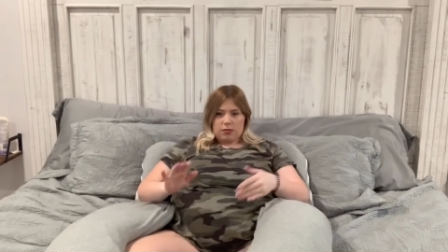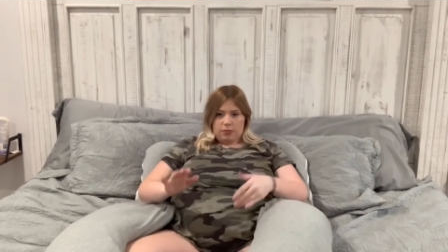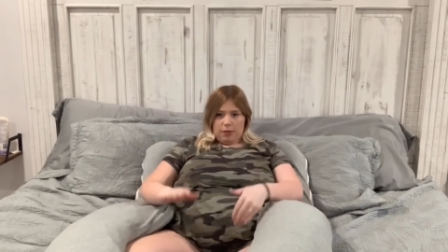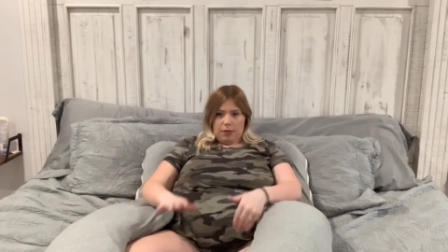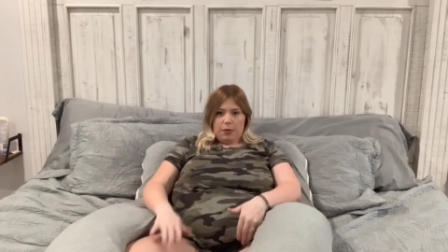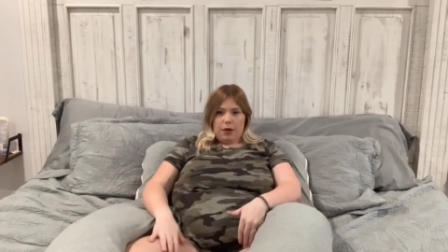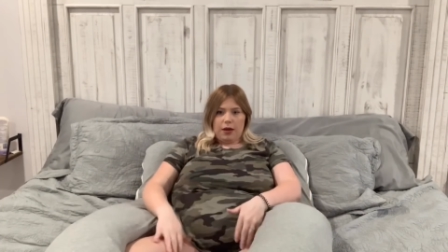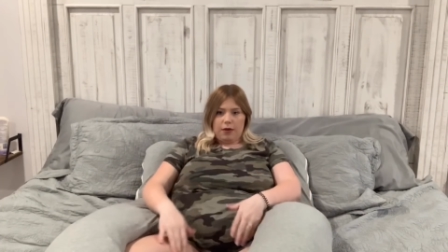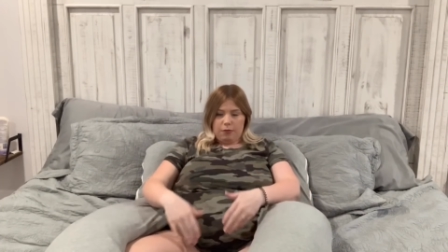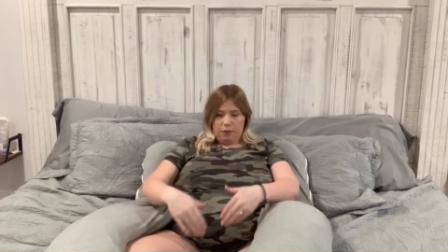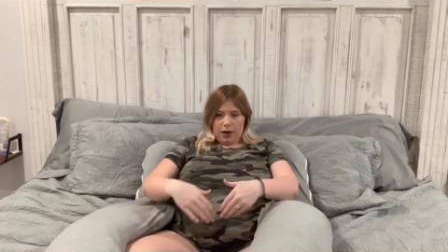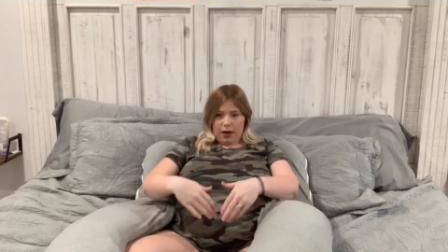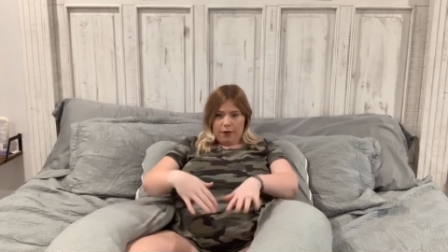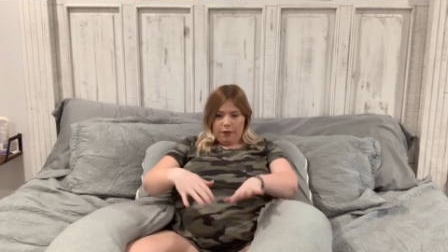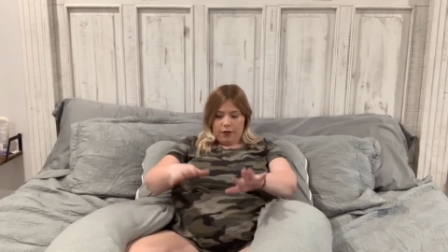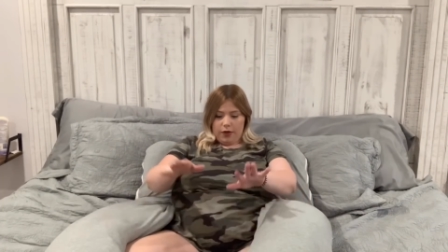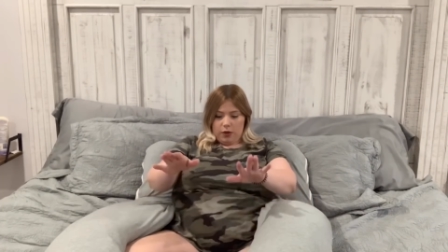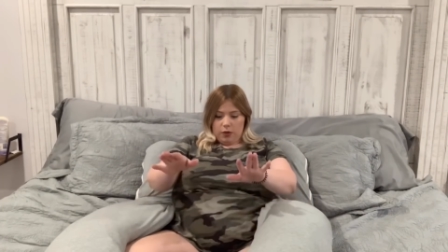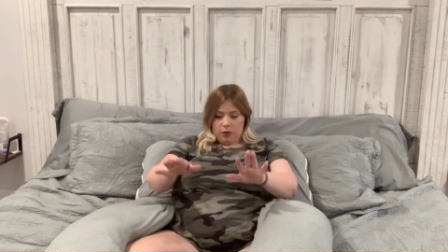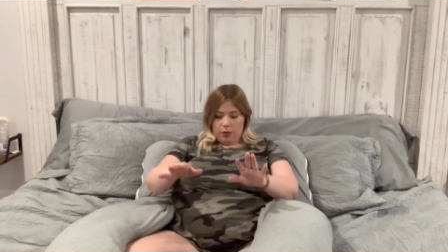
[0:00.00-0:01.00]
I mean, my
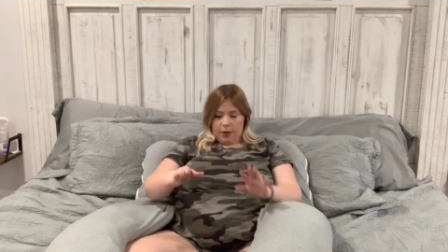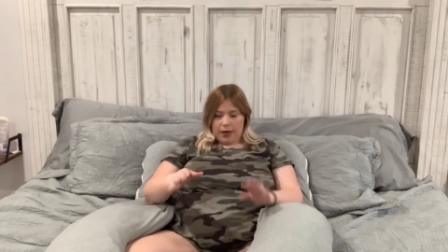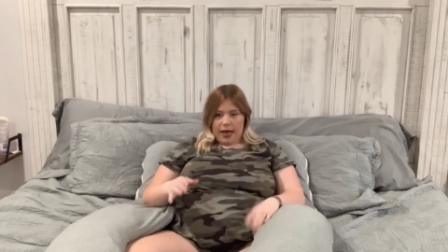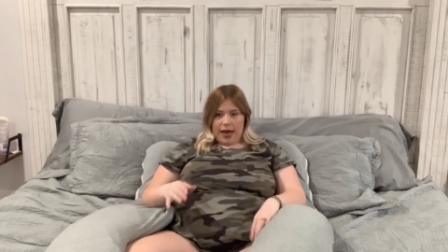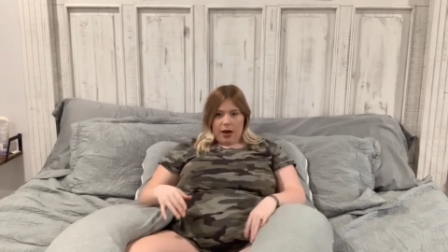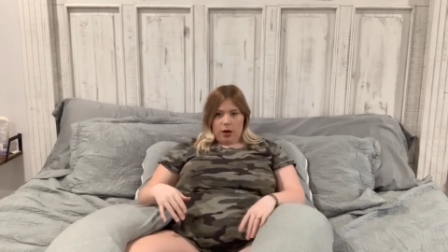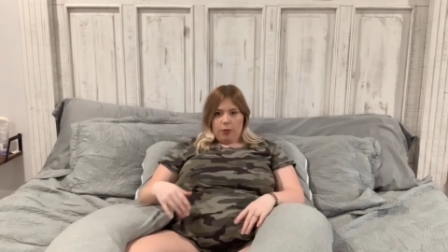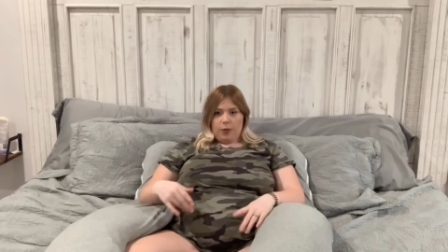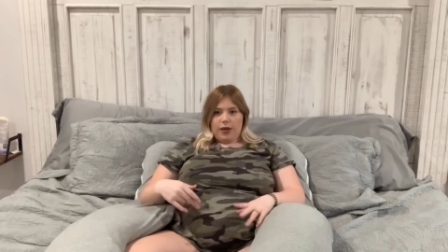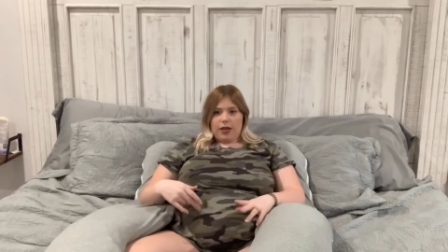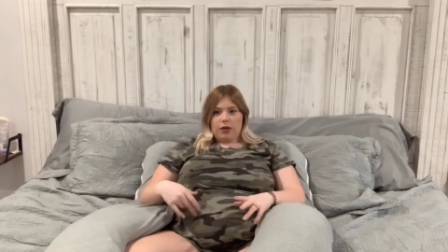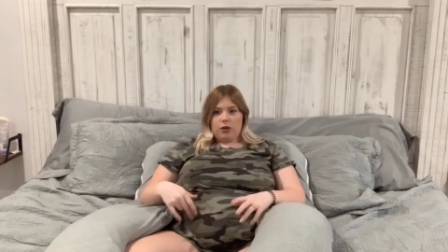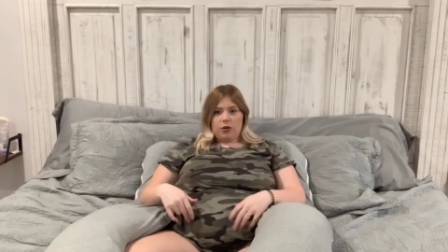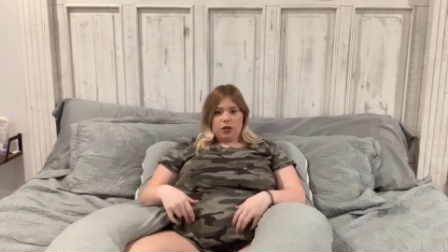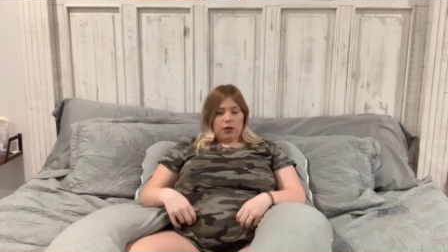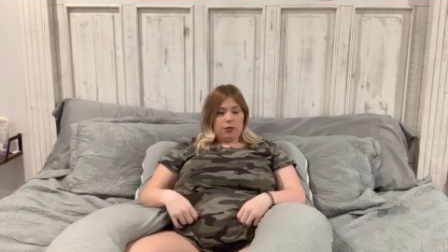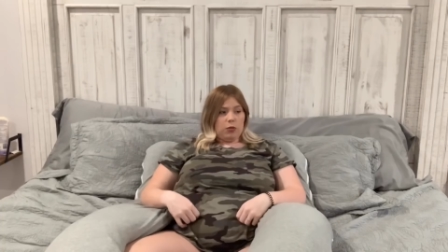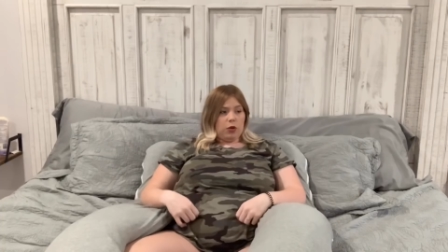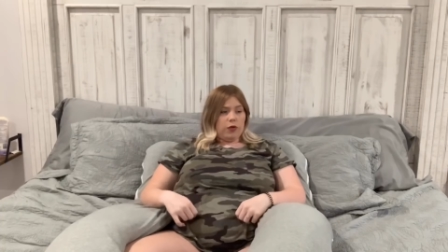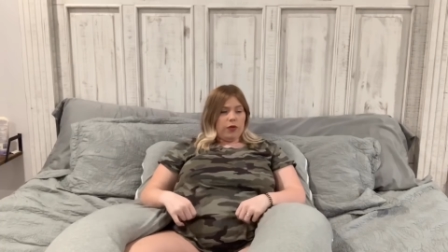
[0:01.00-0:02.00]
feet would be out, but I don't want to
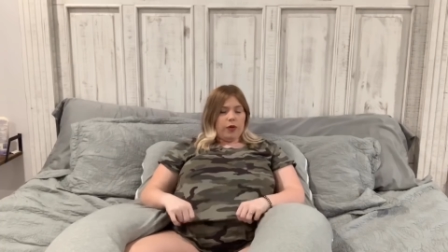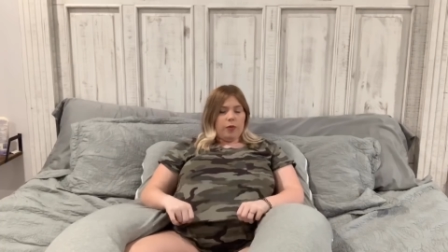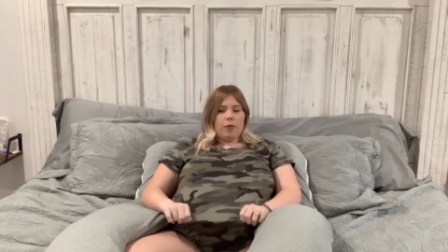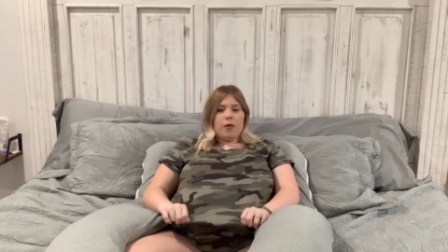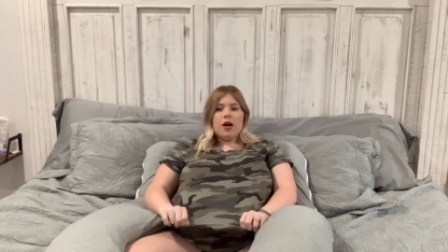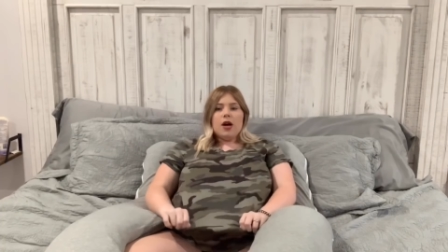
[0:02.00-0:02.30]
move them.